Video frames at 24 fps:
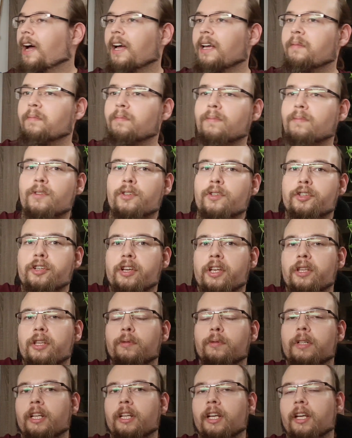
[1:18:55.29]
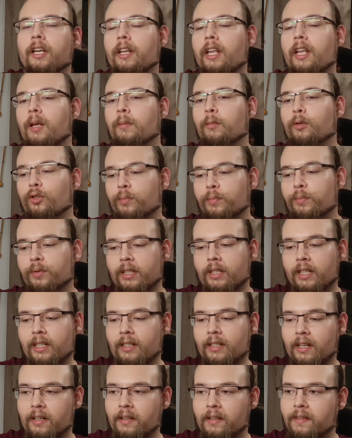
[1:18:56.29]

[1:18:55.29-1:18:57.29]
I'm genuinely unable to predict